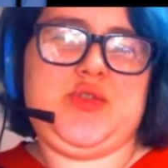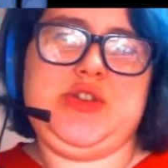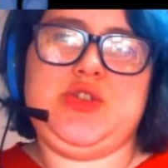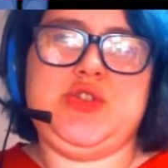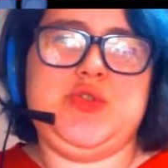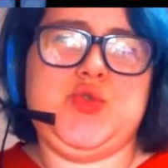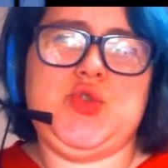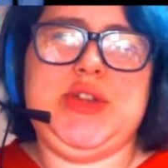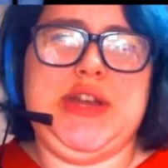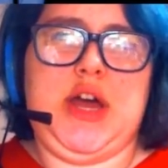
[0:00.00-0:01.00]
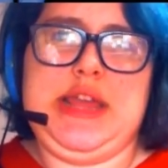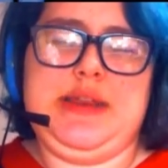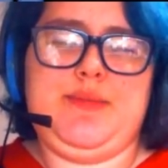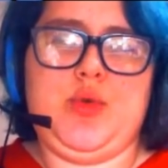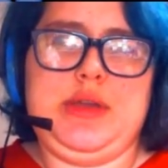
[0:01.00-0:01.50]
creature usually not
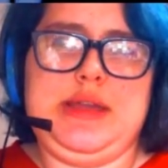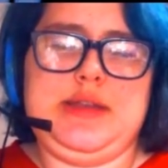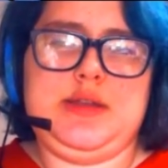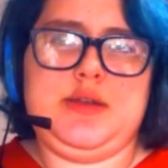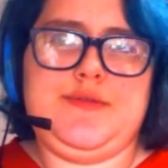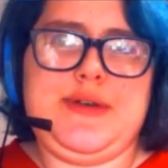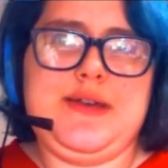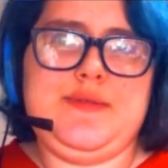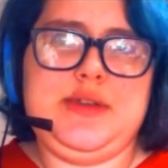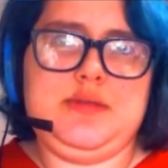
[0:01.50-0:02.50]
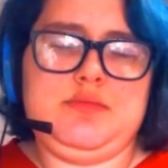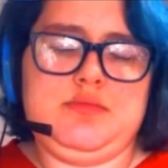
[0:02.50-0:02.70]
in 5e?